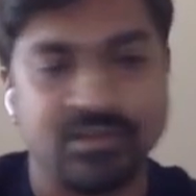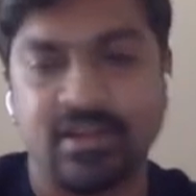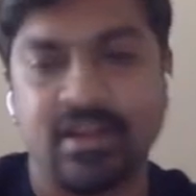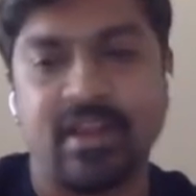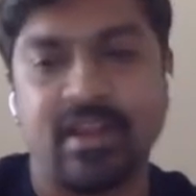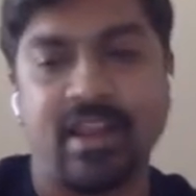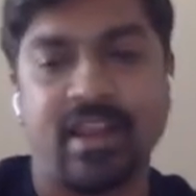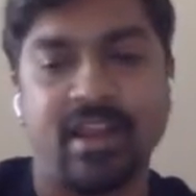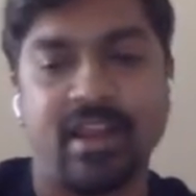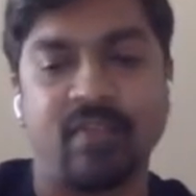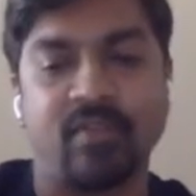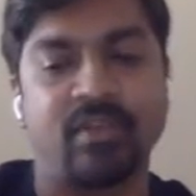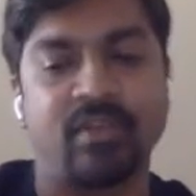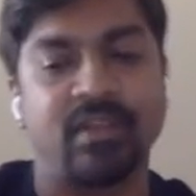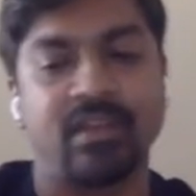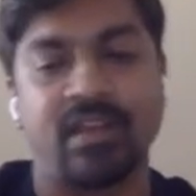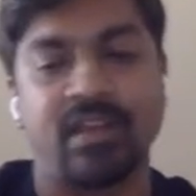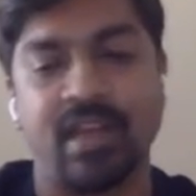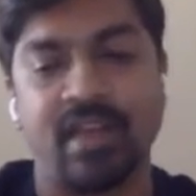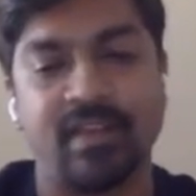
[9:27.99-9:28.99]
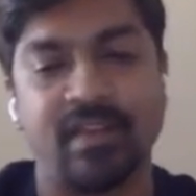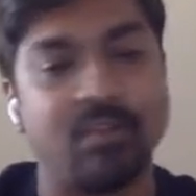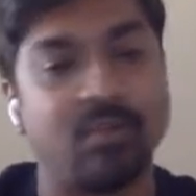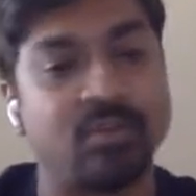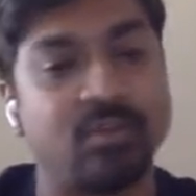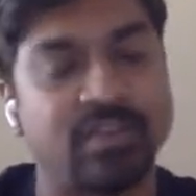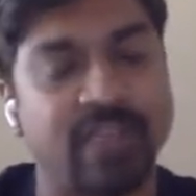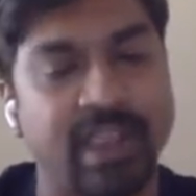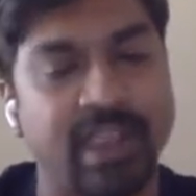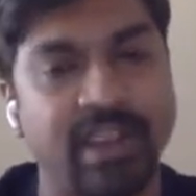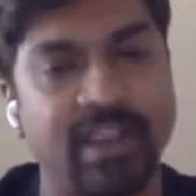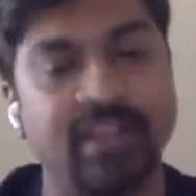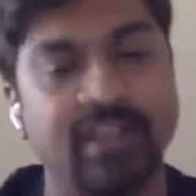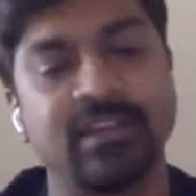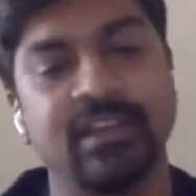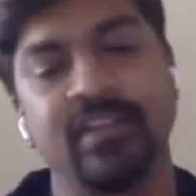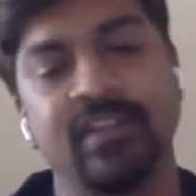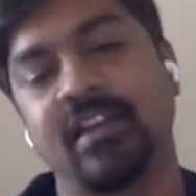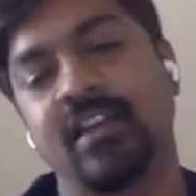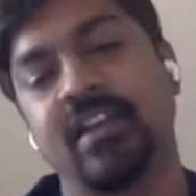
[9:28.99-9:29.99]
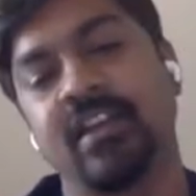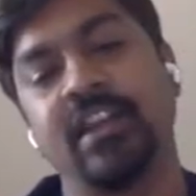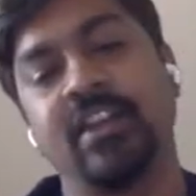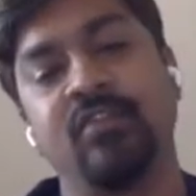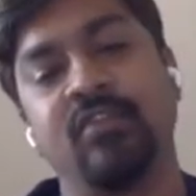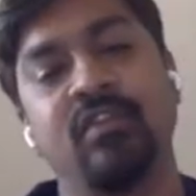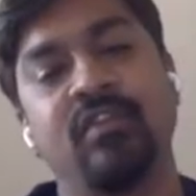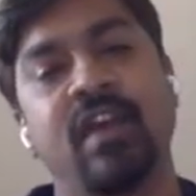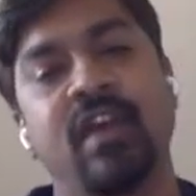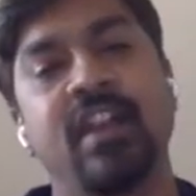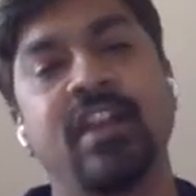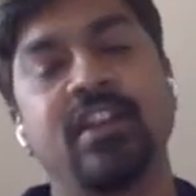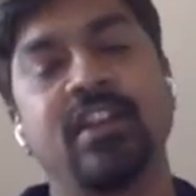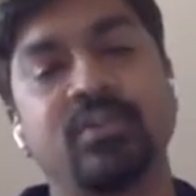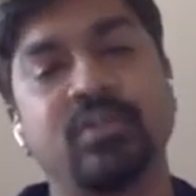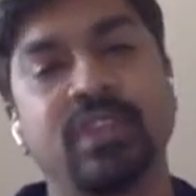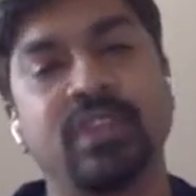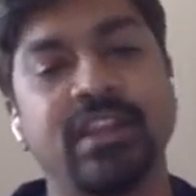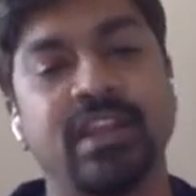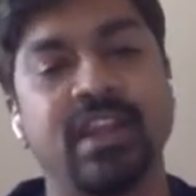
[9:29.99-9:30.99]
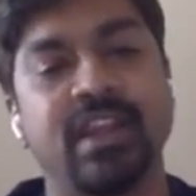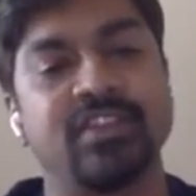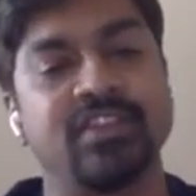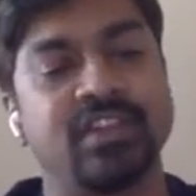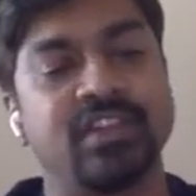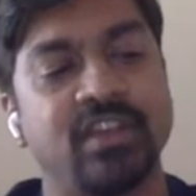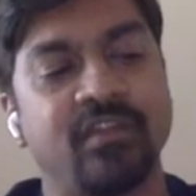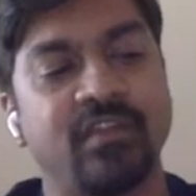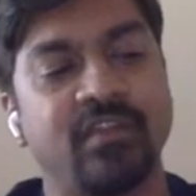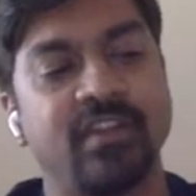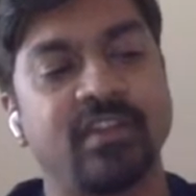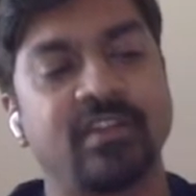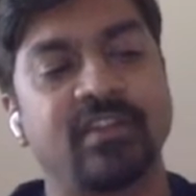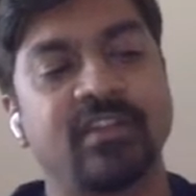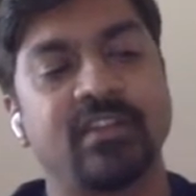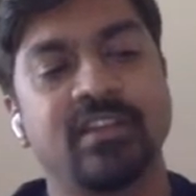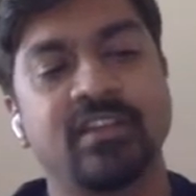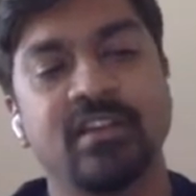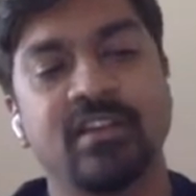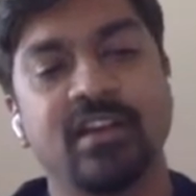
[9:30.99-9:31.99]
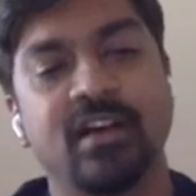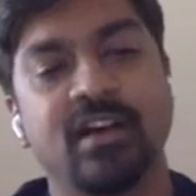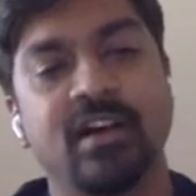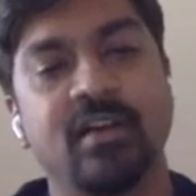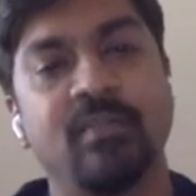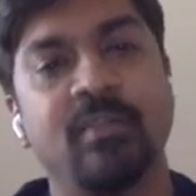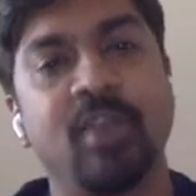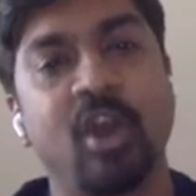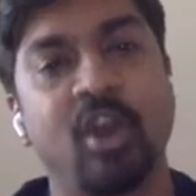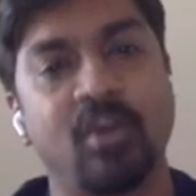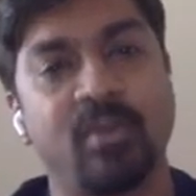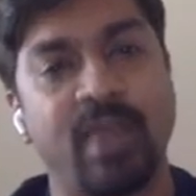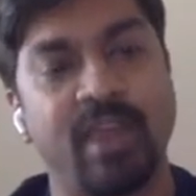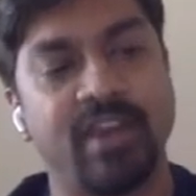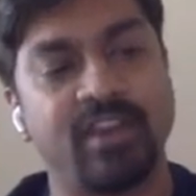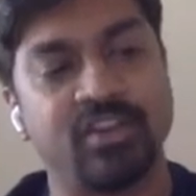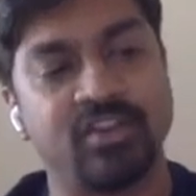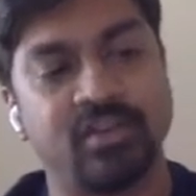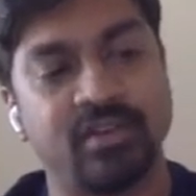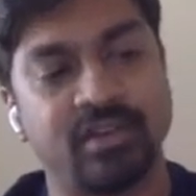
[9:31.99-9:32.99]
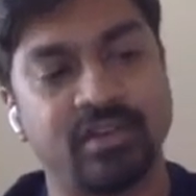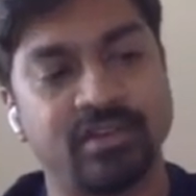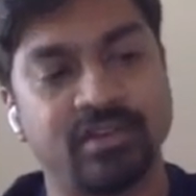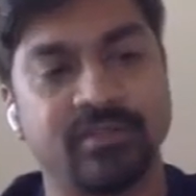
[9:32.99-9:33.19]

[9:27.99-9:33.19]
Uh, and I was, as I was saying, these are equivalent to the HDFS uh, block manager.